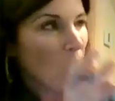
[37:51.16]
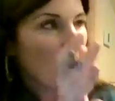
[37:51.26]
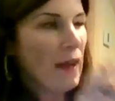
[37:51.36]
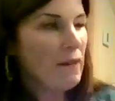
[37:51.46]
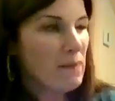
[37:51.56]
we
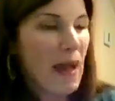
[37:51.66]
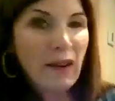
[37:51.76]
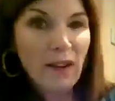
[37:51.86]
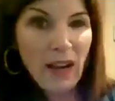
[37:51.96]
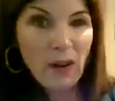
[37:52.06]
have the
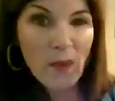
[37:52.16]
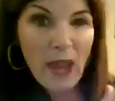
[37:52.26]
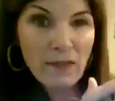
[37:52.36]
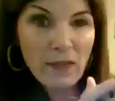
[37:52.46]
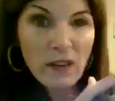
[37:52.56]
background, we
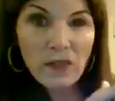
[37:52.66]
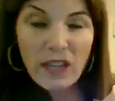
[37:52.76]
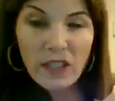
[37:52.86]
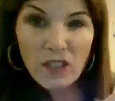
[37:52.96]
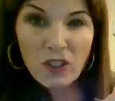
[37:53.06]
have our
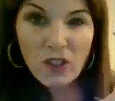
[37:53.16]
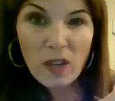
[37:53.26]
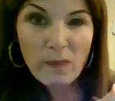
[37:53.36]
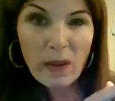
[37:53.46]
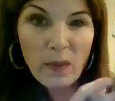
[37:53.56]
reindeer
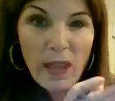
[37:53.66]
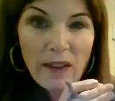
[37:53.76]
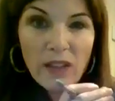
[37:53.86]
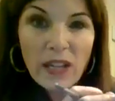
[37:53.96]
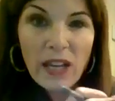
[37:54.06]
shape in, we
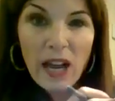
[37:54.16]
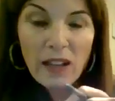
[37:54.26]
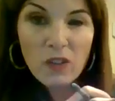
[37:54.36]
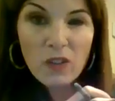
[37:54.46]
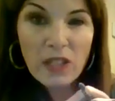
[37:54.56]
have the
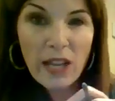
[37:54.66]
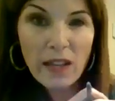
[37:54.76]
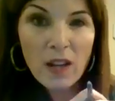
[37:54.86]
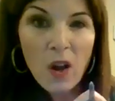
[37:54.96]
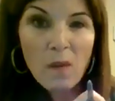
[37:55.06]
colors
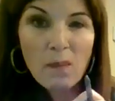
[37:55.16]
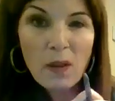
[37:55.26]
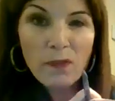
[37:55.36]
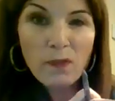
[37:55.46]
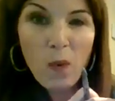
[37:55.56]
in.
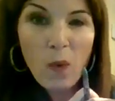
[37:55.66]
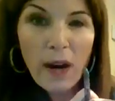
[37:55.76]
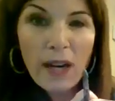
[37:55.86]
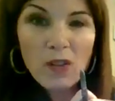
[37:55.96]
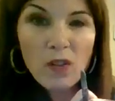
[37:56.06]

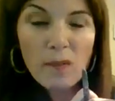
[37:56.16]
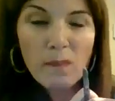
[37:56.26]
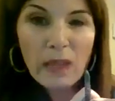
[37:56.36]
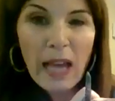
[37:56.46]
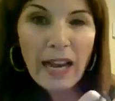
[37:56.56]
Before I do the
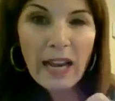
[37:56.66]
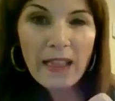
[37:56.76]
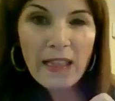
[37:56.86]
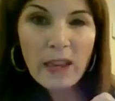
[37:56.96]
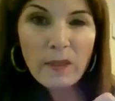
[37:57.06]
black, I
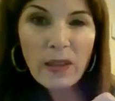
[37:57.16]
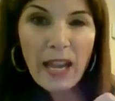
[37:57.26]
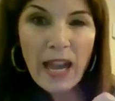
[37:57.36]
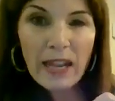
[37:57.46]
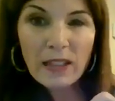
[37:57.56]
think I'm
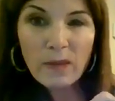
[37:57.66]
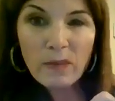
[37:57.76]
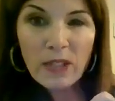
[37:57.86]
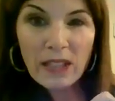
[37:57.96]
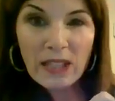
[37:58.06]
gonna add some
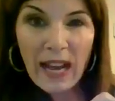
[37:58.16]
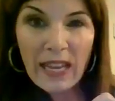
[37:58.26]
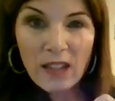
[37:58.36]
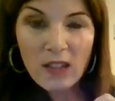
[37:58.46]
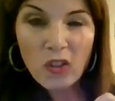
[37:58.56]

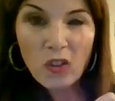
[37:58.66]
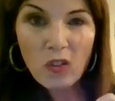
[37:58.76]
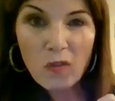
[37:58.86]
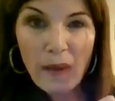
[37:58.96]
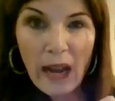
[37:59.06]
designs
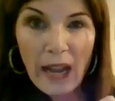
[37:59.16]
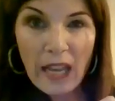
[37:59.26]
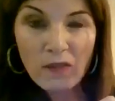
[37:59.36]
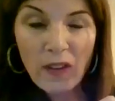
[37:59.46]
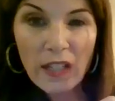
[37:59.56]
to
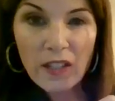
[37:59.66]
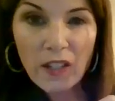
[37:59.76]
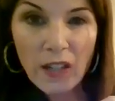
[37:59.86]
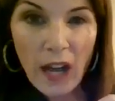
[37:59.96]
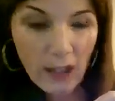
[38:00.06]
my
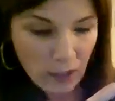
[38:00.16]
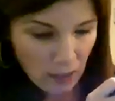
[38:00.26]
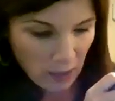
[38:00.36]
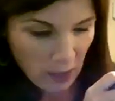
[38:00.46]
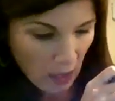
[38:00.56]
reindeer
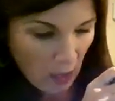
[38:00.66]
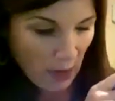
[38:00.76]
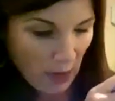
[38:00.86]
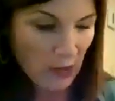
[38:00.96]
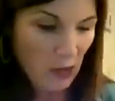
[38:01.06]
collar.
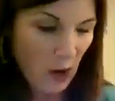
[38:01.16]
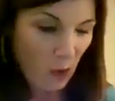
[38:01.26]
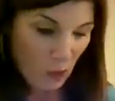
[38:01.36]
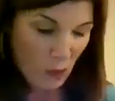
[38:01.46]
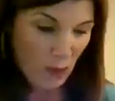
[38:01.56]
Okay,
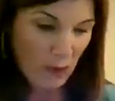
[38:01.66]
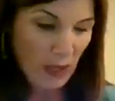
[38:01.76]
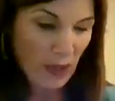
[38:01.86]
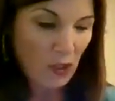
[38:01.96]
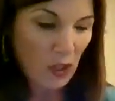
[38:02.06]
so what I'm
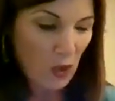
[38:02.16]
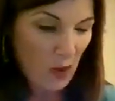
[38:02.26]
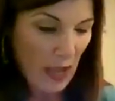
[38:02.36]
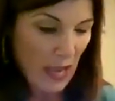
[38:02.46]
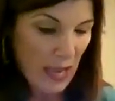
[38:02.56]
gonna do
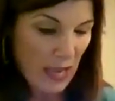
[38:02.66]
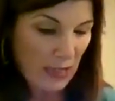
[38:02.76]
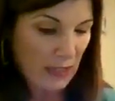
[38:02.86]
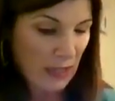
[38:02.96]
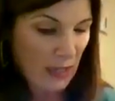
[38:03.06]

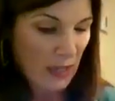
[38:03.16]
is,